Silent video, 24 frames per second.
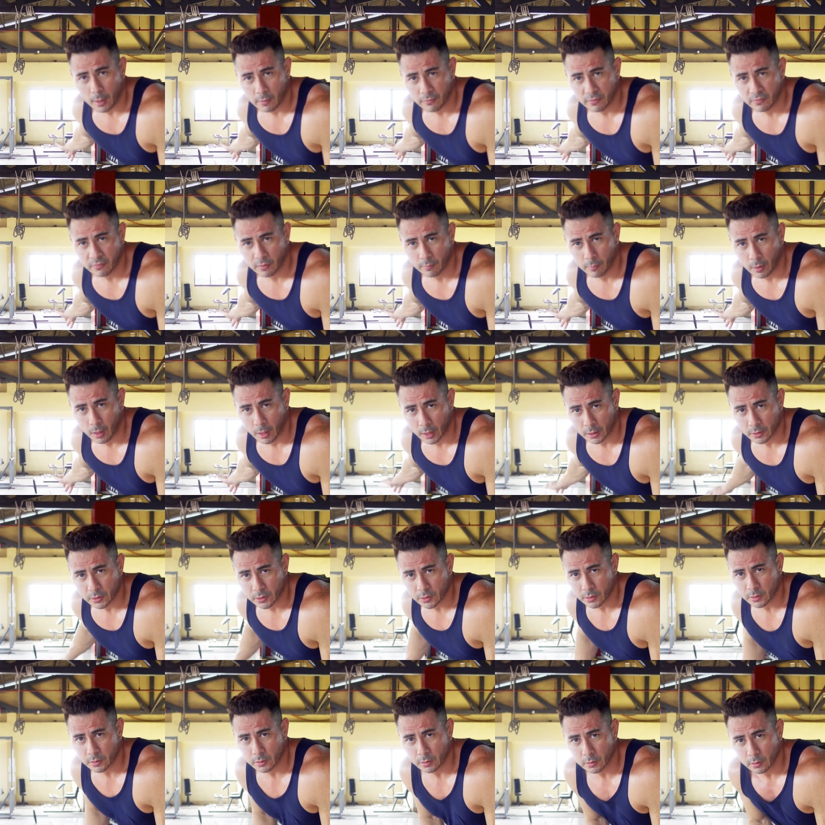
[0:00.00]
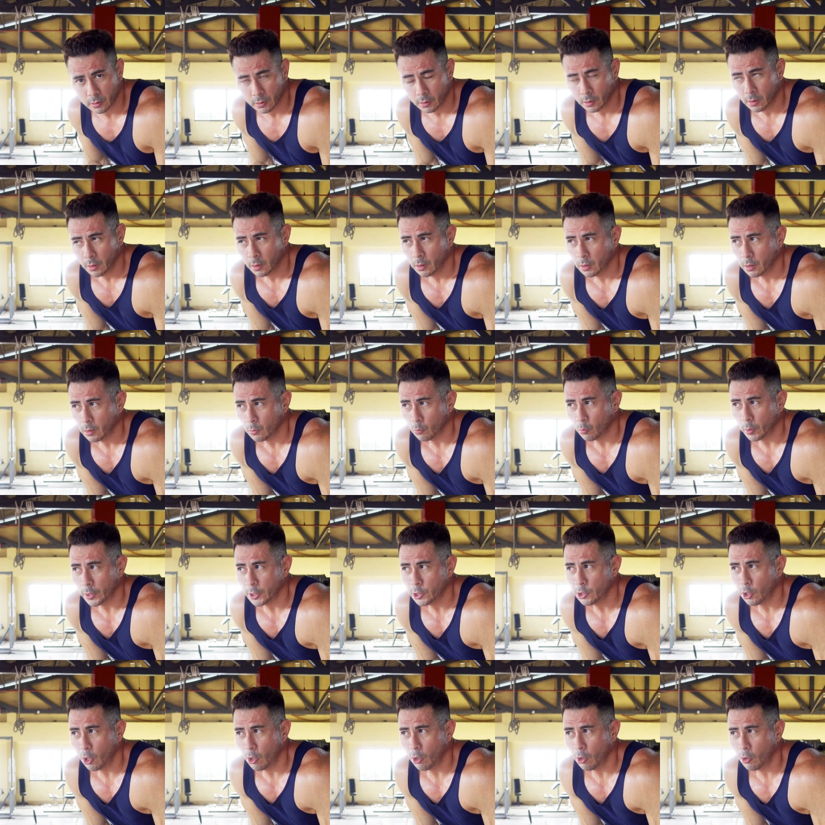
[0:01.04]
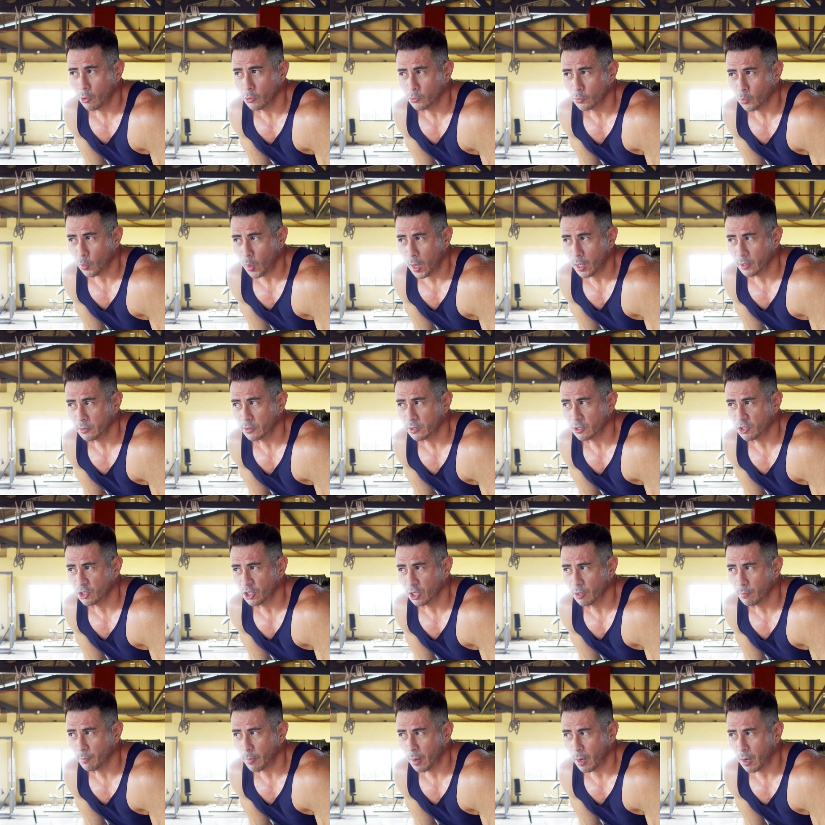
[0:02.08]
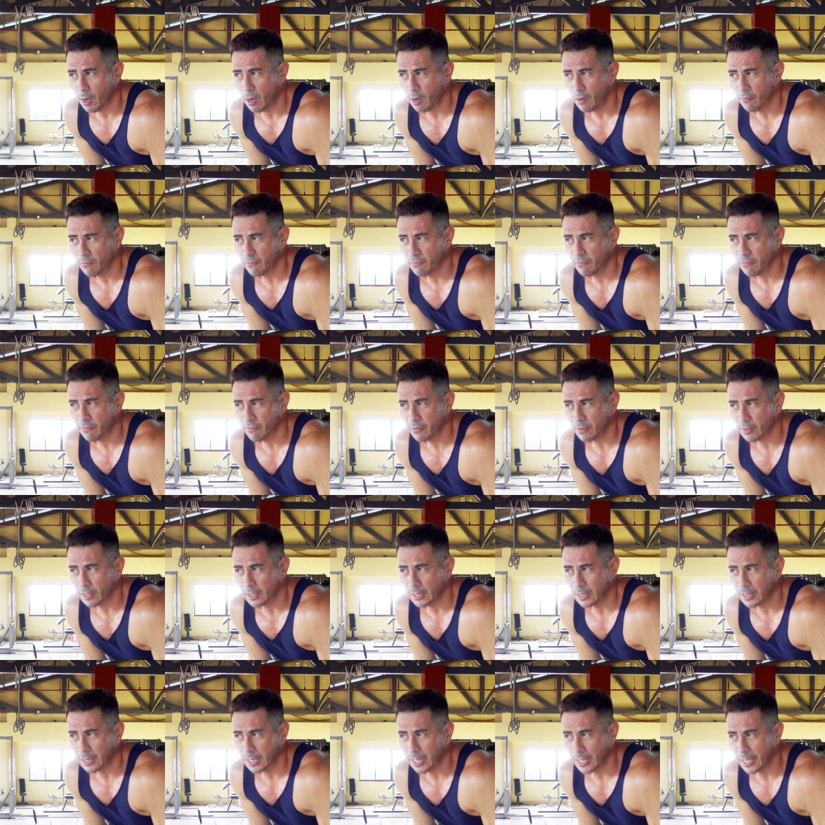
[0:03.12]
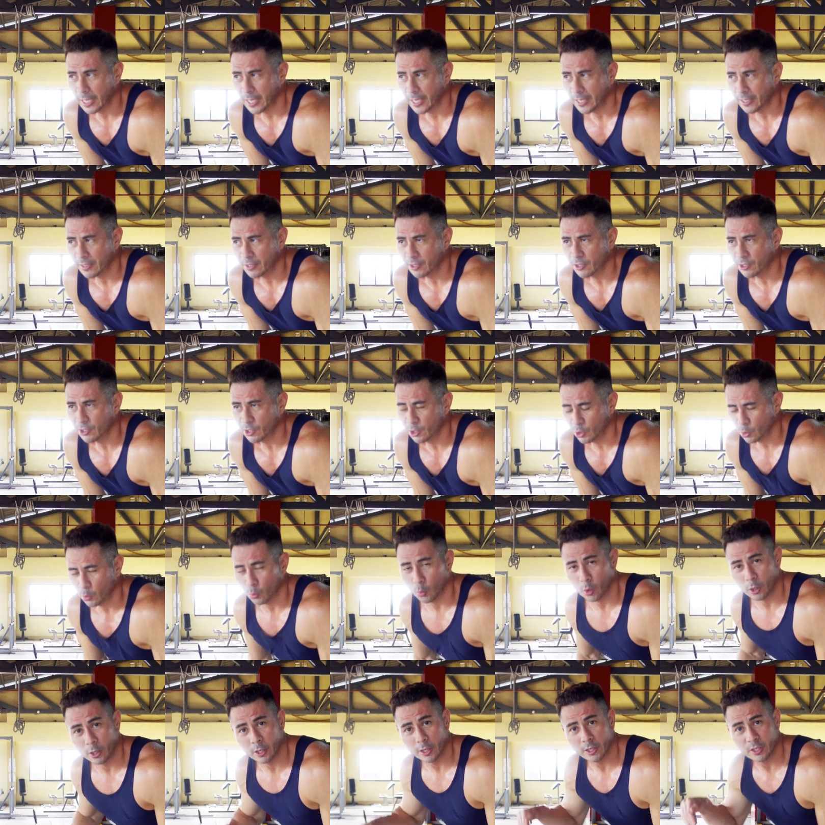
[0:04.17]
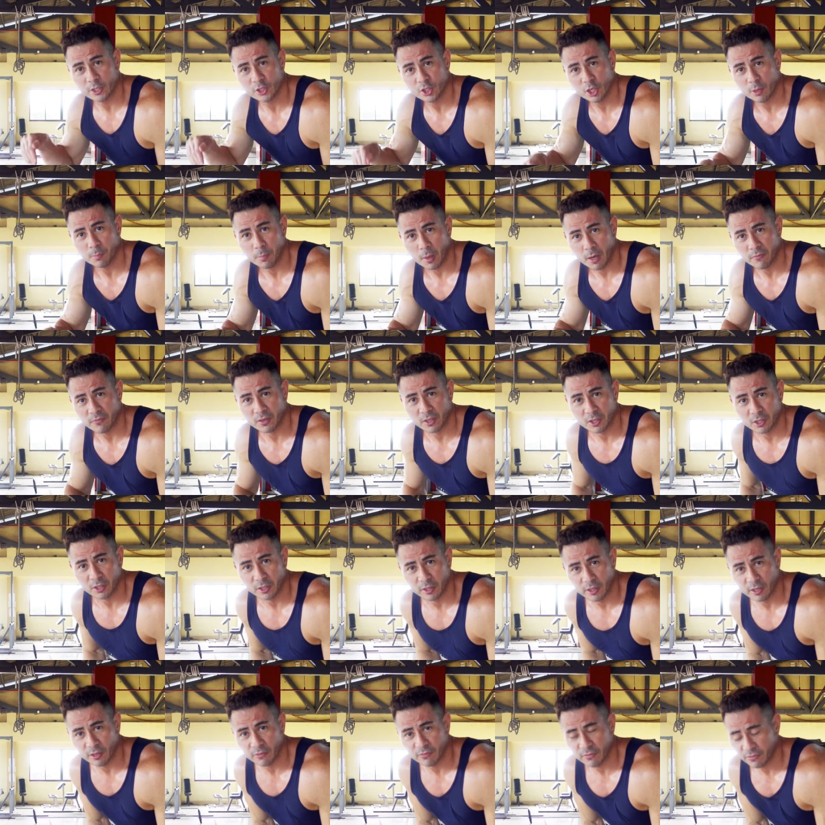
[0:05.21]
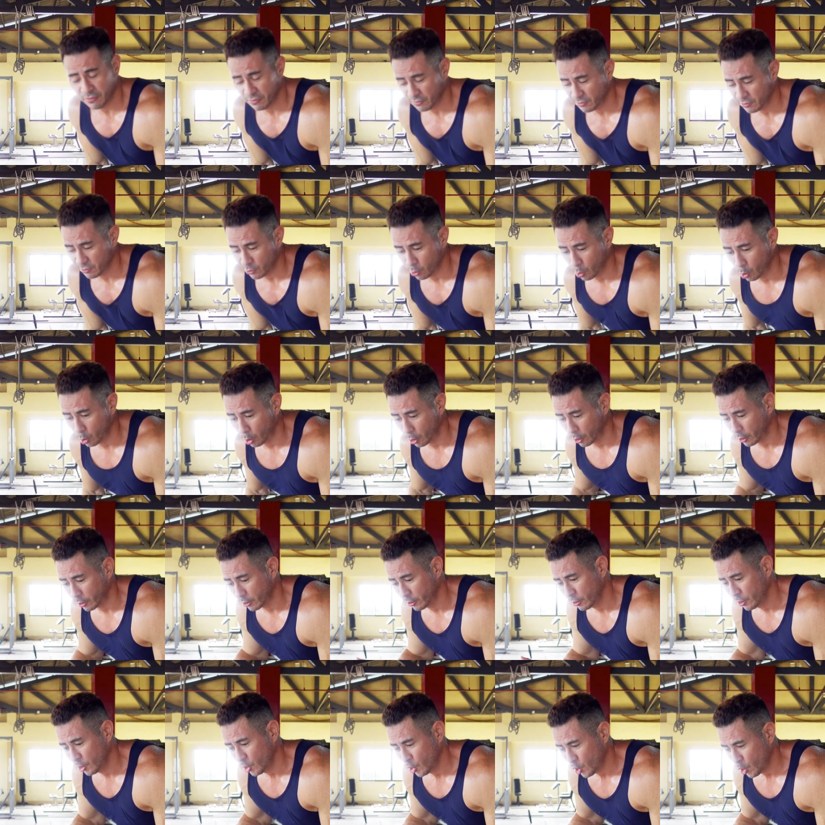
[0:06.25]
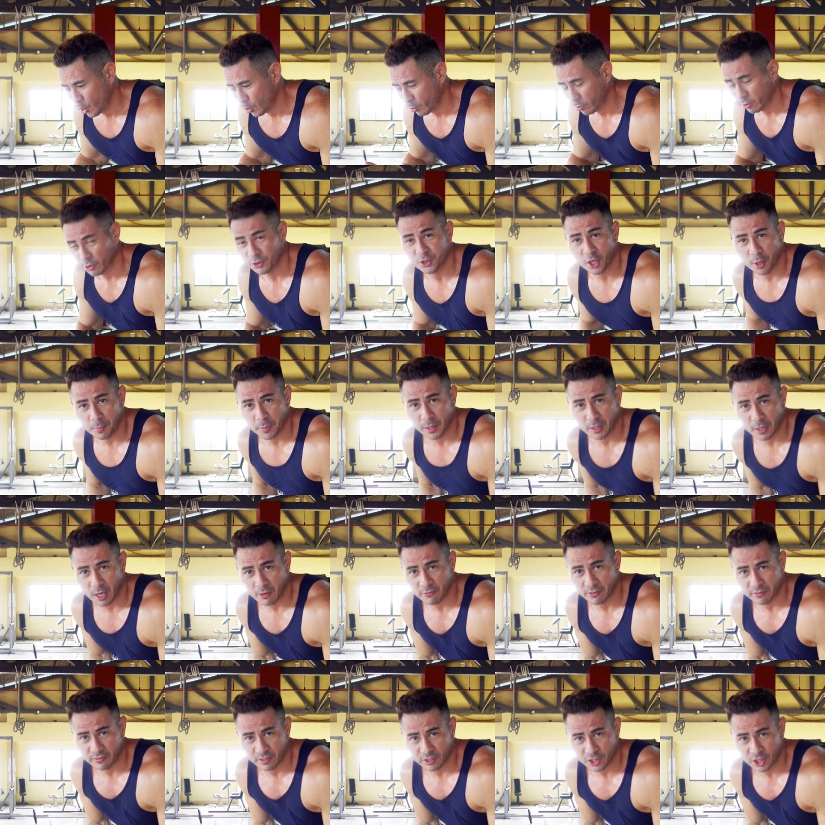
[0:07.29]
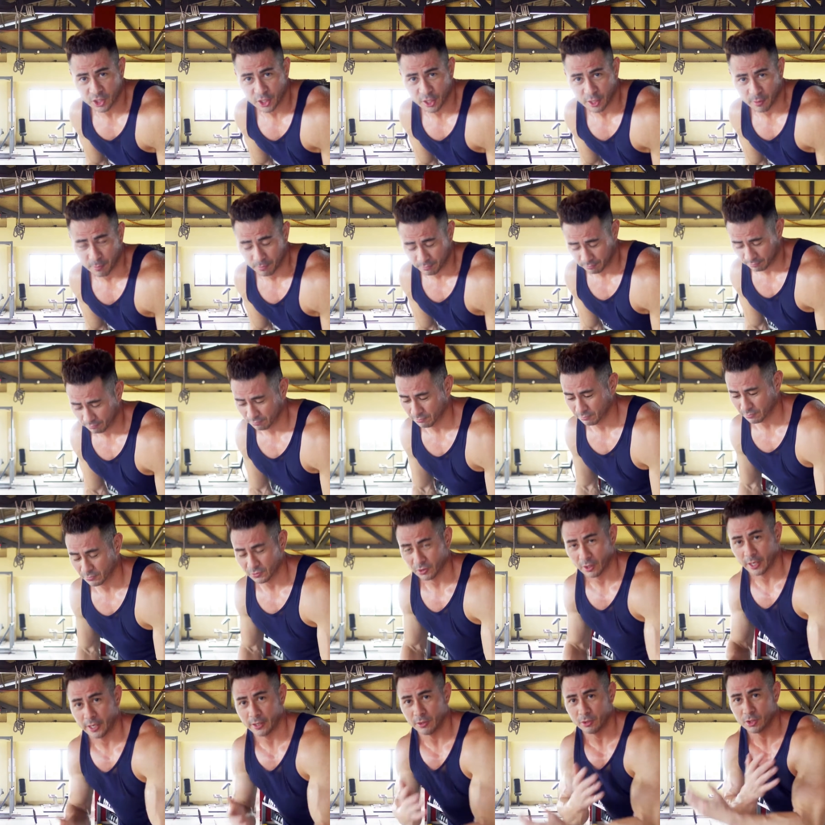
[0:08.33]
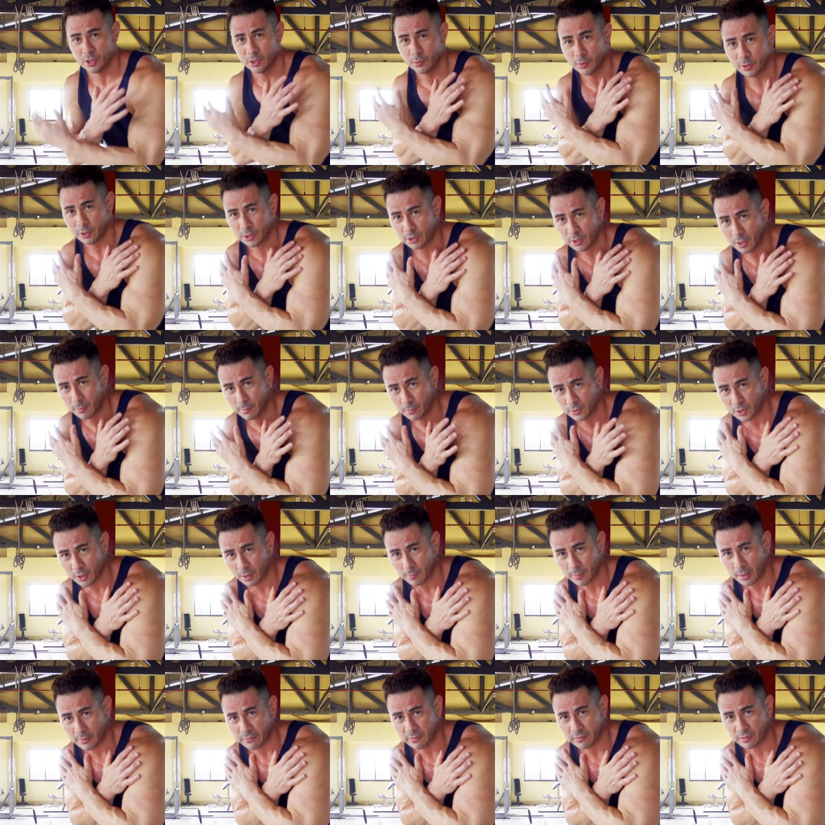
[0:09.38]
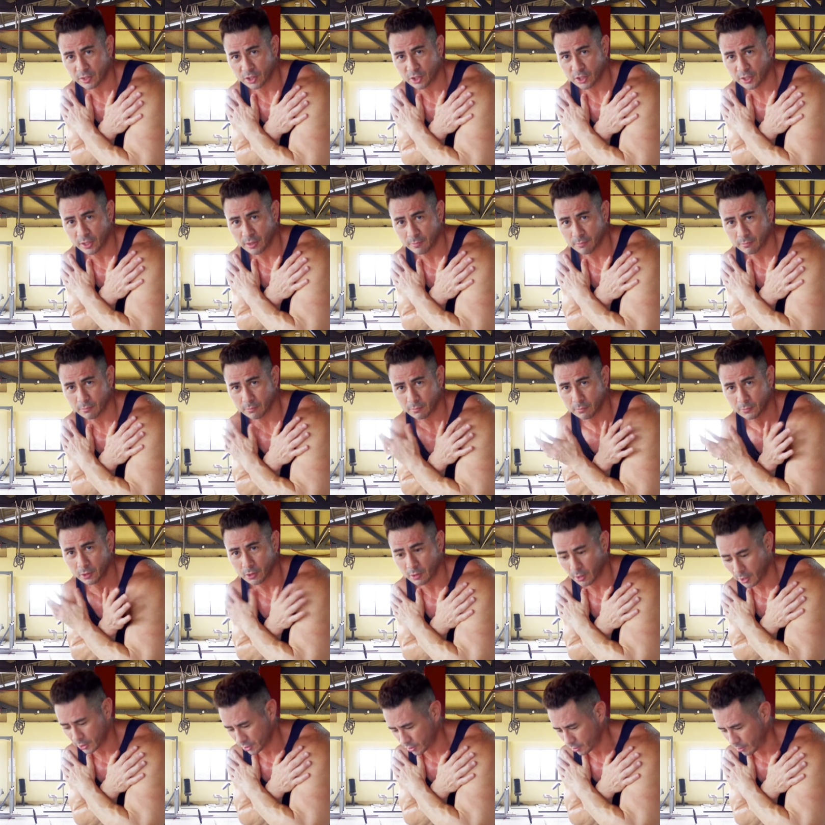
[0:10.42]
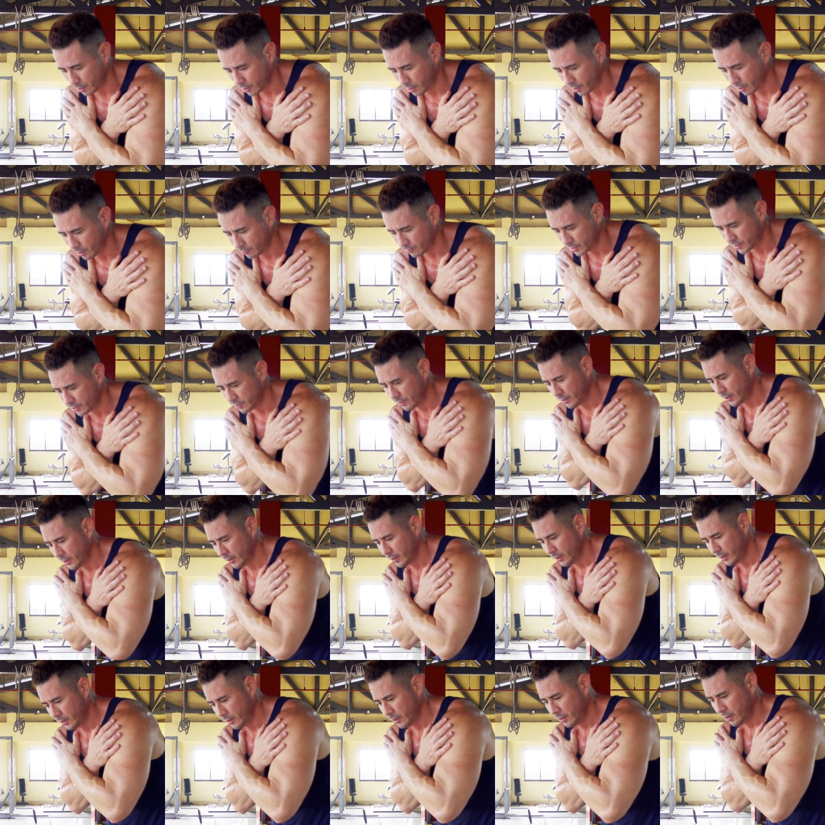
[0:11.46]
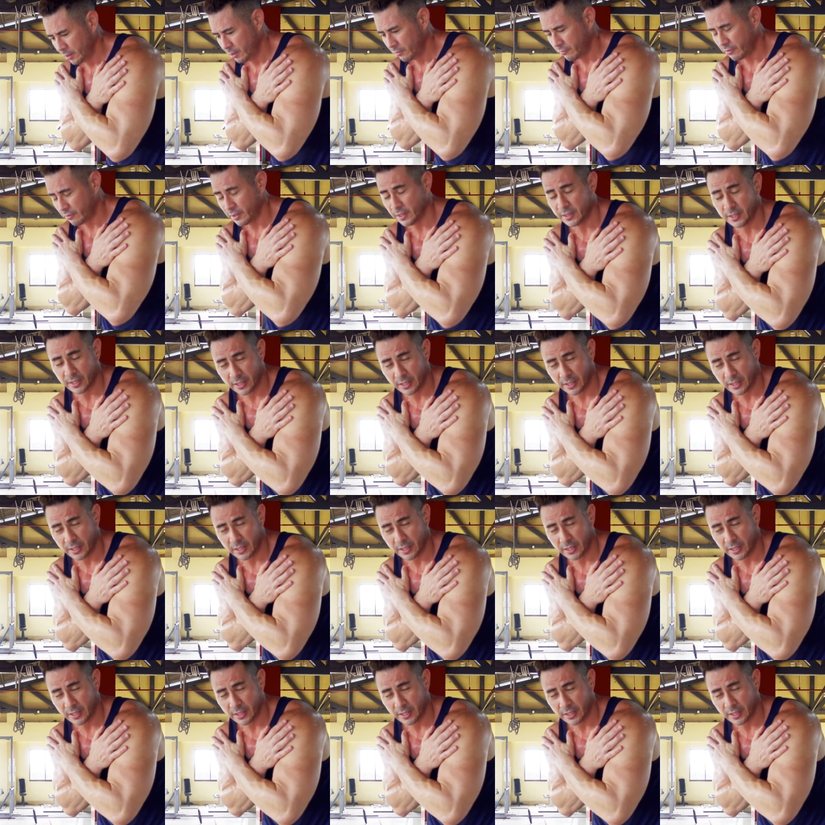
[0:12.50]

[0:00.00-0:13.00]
off of a box, we don't want to jump off like we're gonna jump off a cliff or we're jumping off of a ship, right? Usually when you jump off of a ship, cross your arms, feet